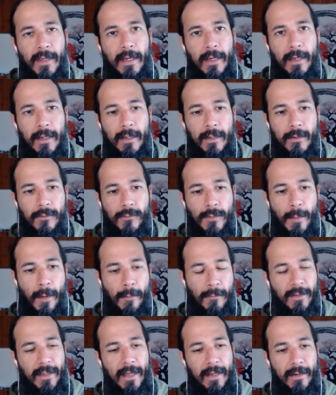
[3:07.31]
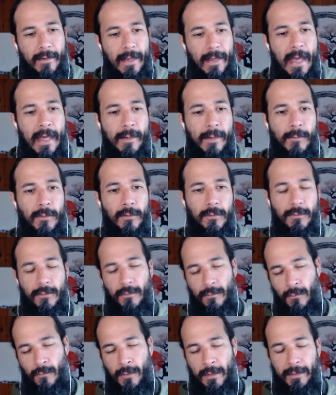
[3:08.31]
And remember that
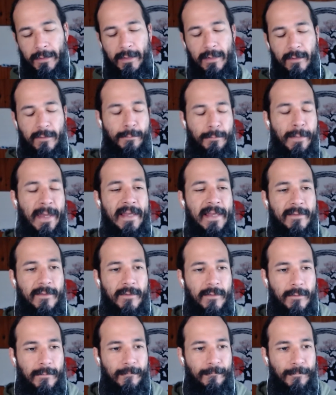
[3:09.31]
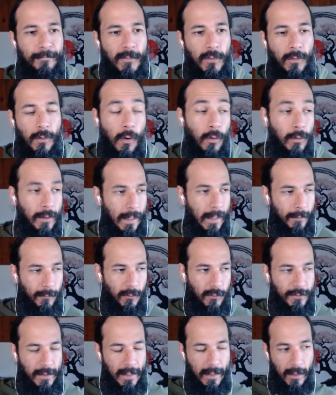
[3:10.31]
animals, or at least pets, all
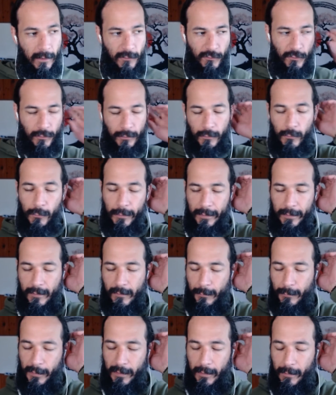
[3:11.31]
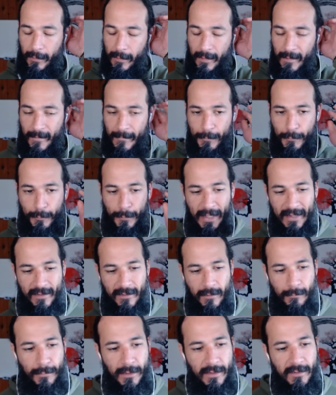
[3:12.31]
animals are actually doing this, but
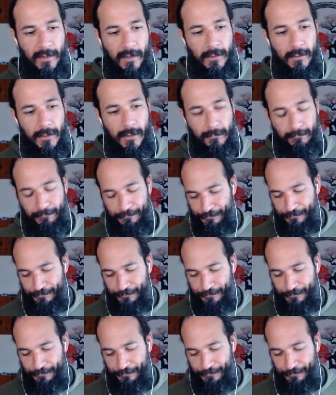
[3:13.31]
pets in particular,